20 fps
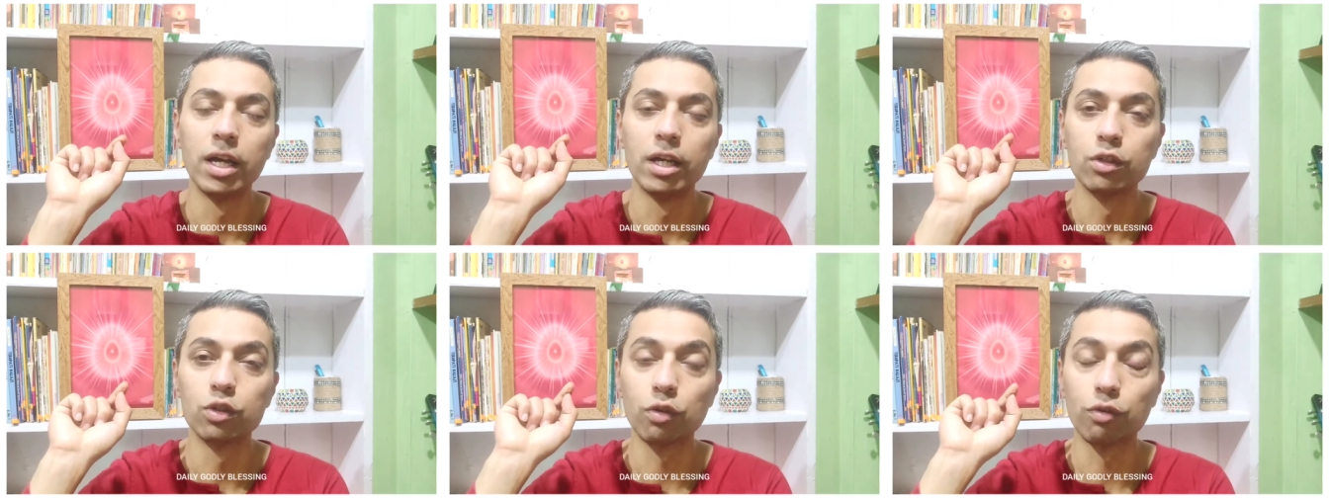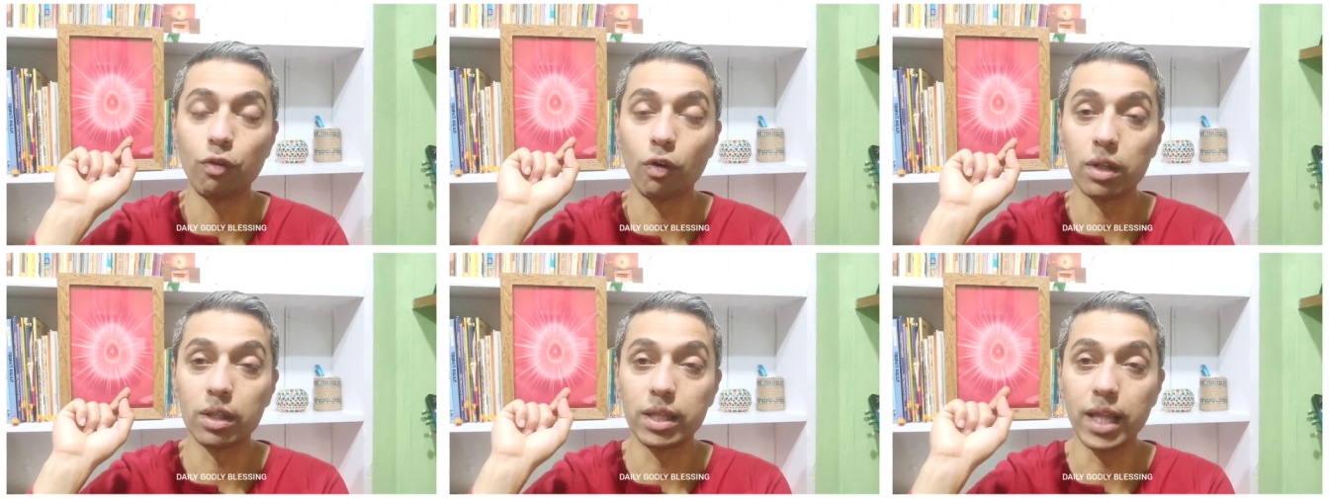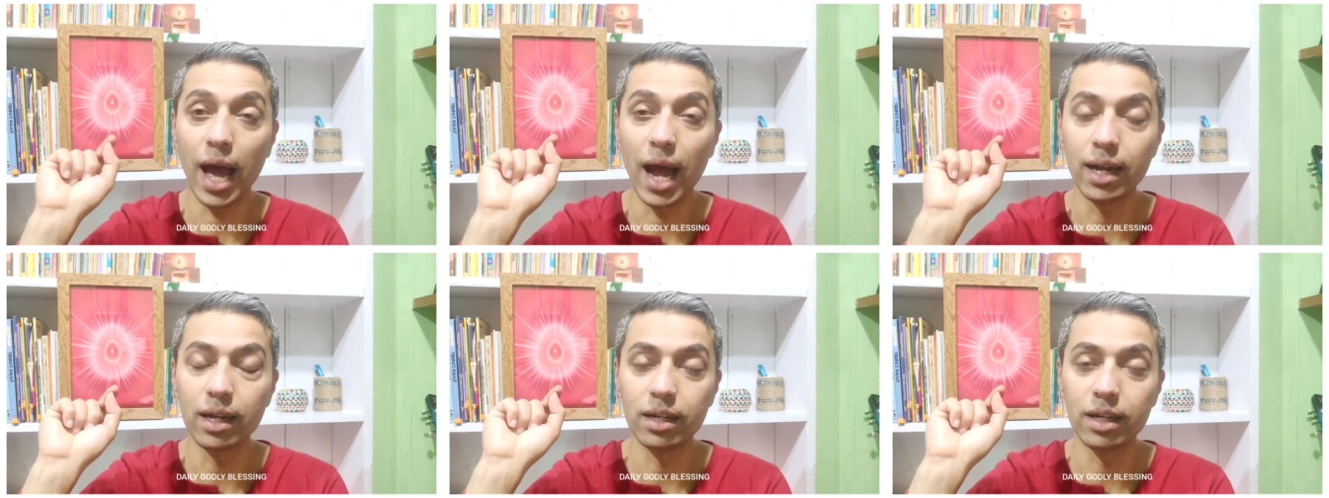So for
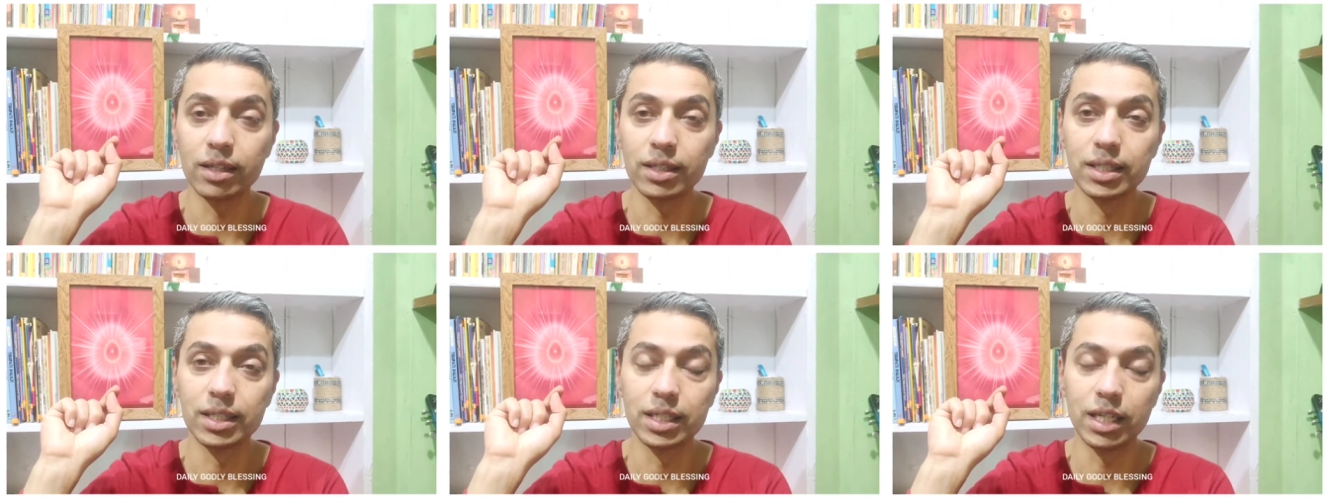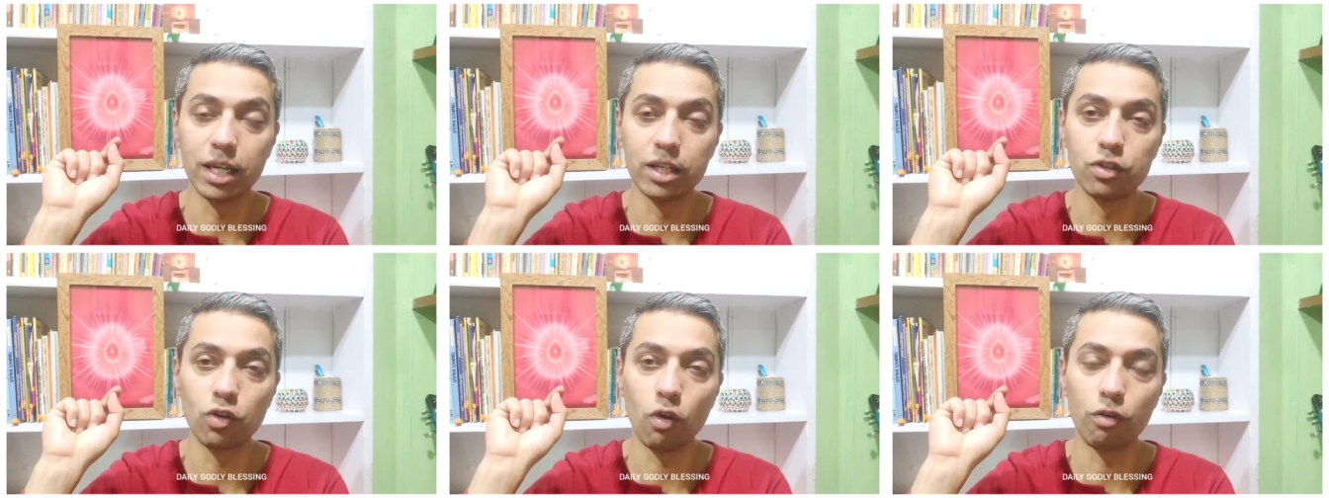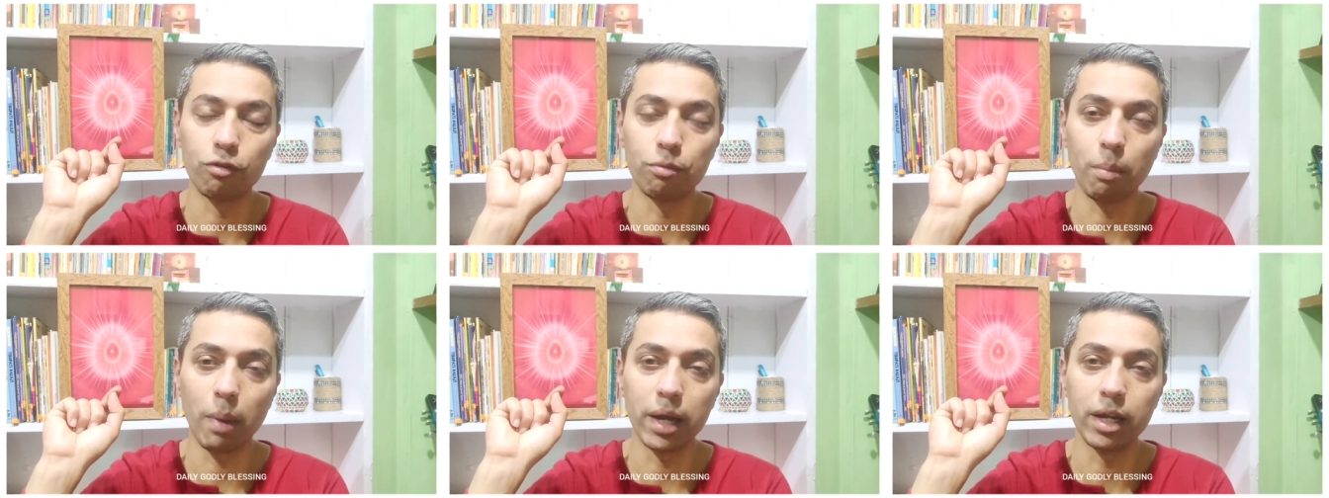that stage
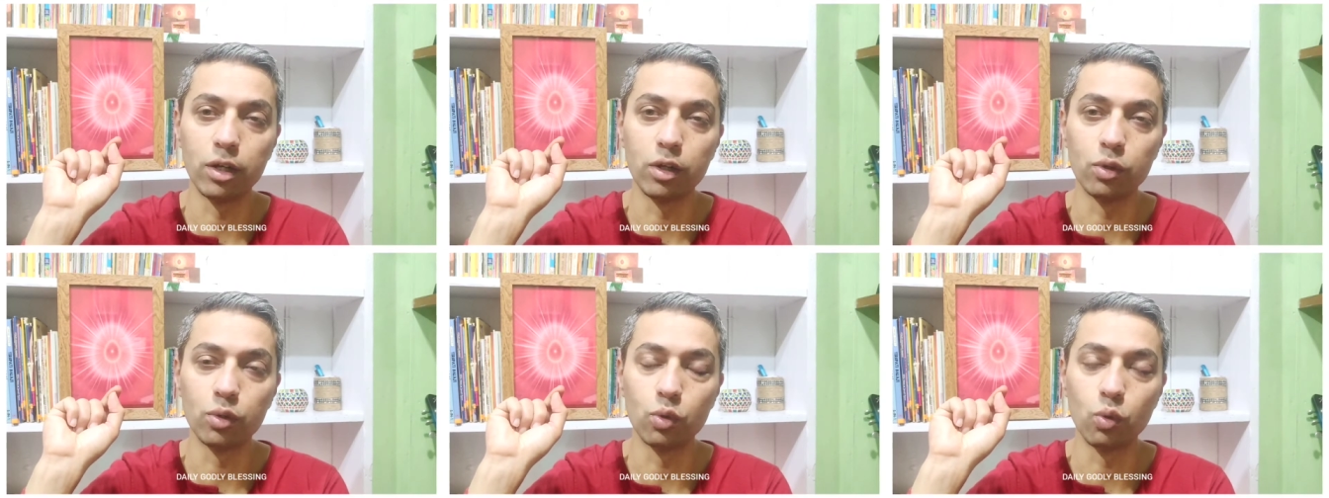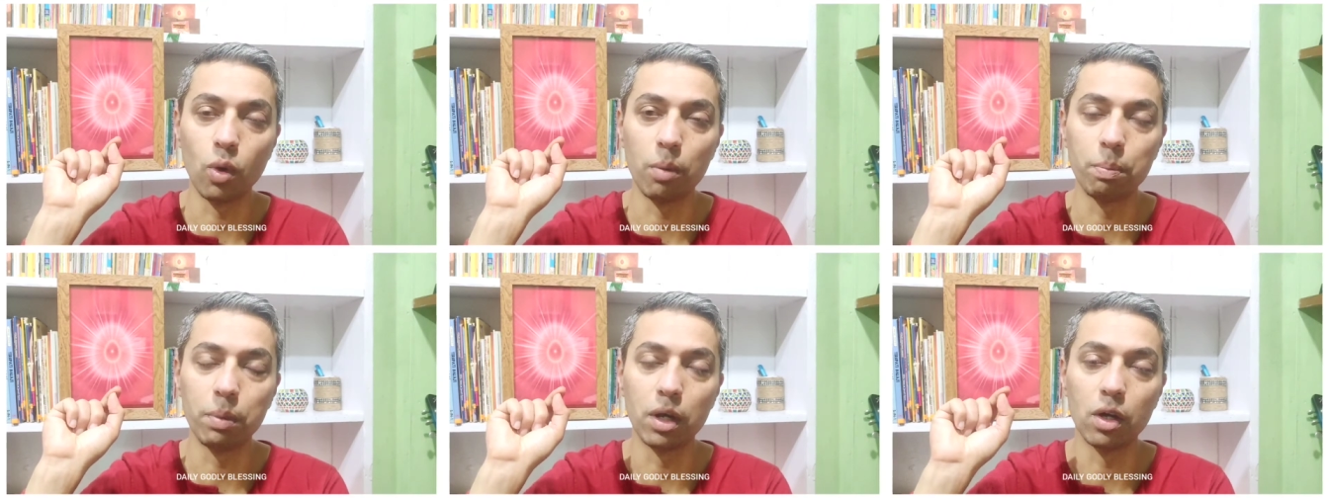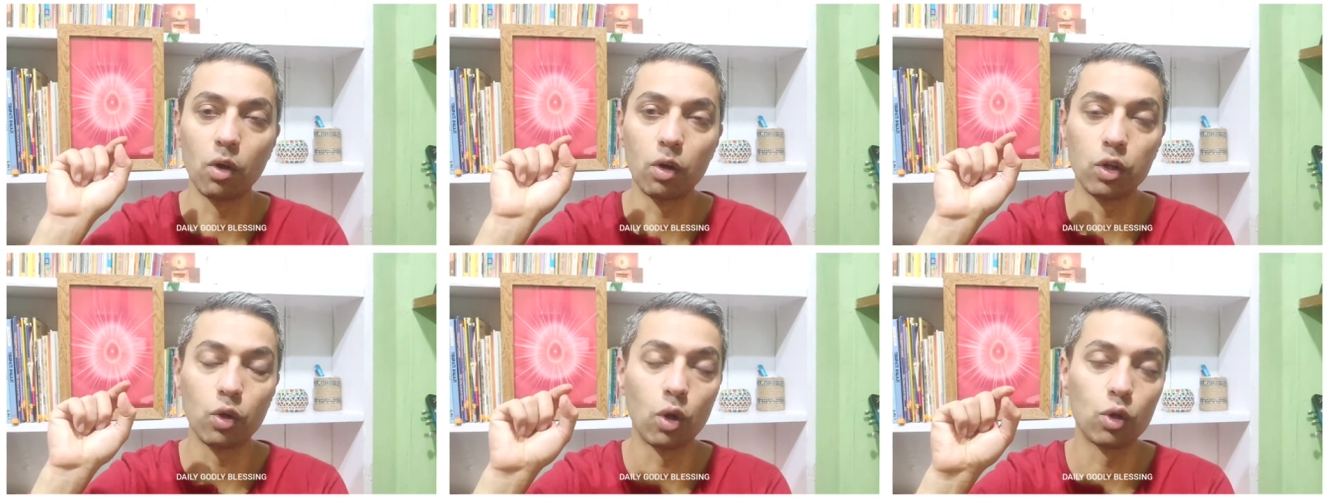of mind to
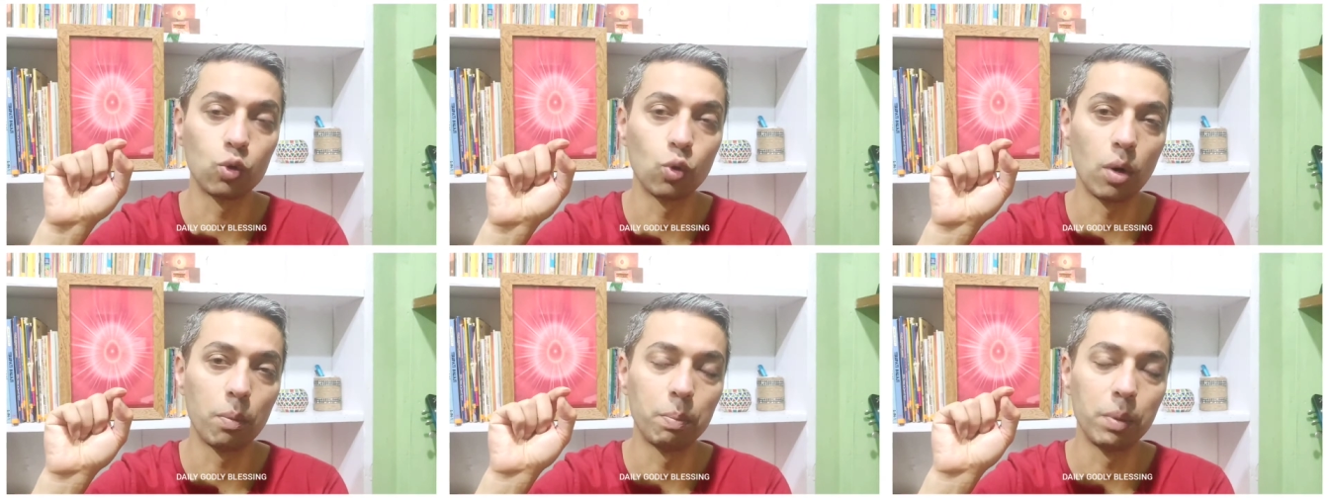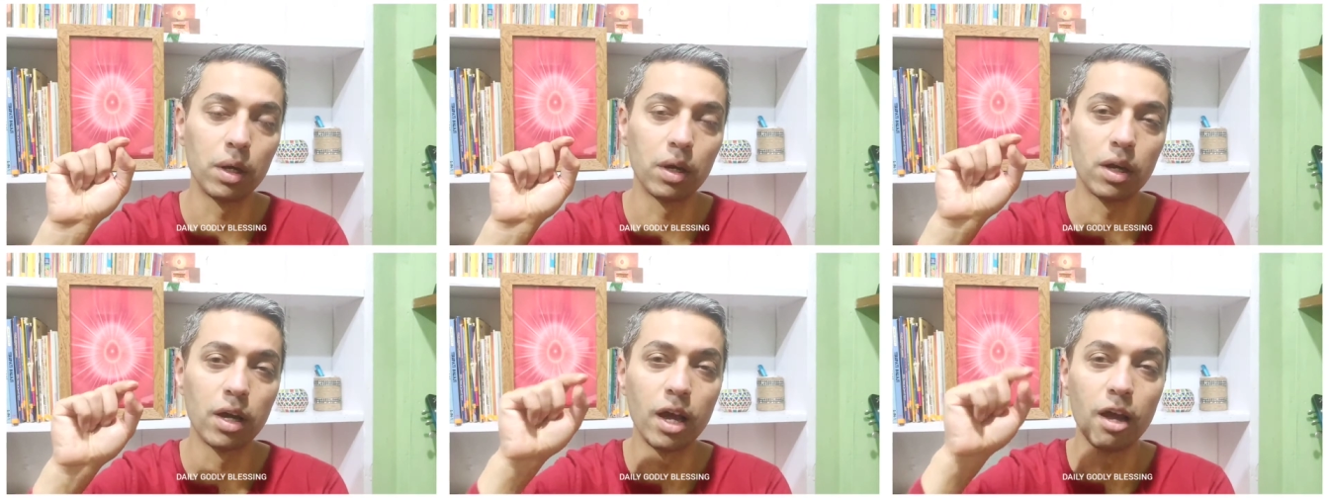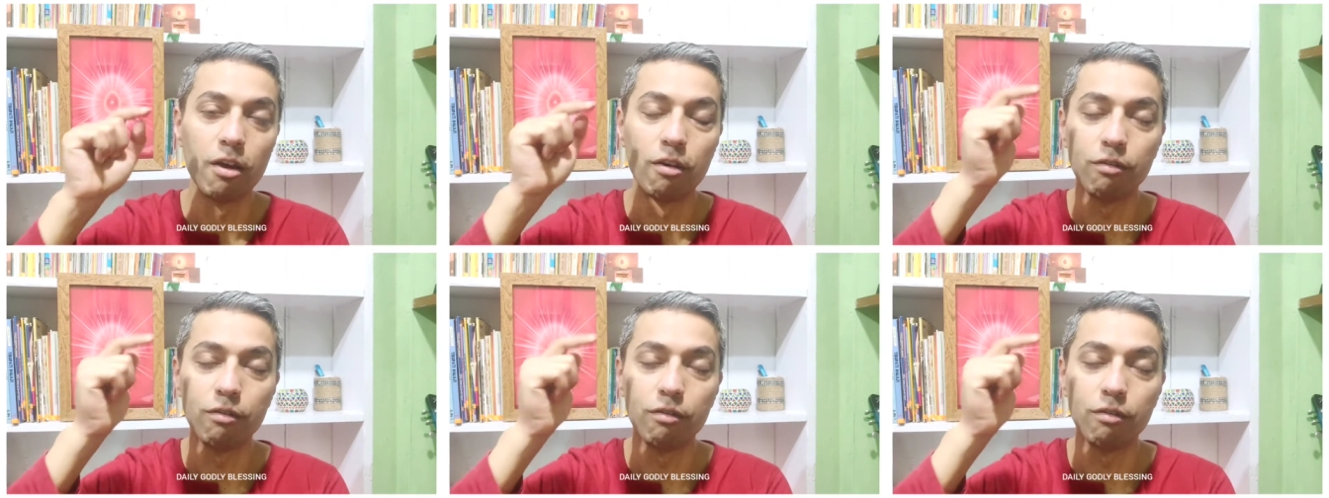appear or you're to appear,